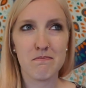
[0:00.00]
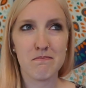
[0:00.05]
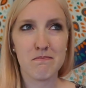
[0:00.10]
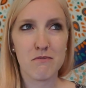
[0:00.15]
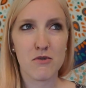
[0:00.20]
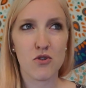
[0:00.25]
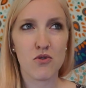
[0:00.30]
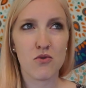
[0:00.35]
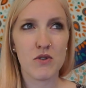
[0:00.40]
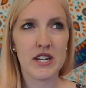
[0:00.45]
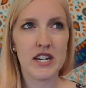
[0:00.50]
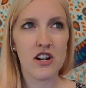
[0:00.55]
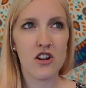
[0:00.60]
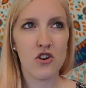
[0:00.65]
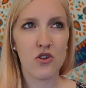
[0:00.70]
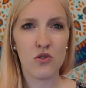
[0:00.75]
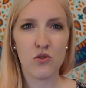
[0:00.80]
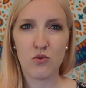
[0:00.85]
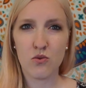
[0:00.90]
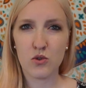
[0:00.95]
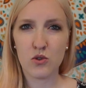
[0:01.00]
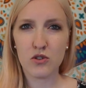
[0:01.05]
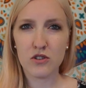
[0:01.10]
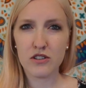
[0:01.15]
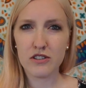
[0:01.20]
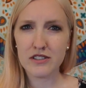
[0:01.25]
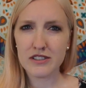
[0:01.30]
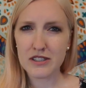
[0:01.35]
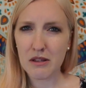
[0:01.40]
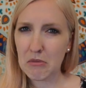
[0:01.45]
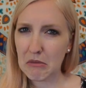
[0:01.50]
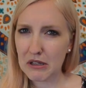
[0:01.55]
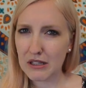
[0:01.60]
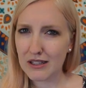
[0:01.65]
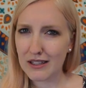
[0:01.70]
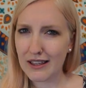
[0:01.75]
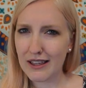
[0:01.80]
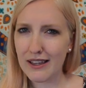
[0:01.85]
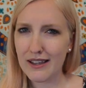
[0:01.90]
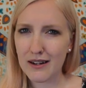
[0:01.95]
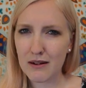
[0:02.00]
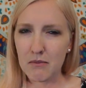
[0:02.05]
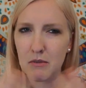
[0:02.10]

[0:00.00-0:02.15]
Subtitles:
merino wool, something like that.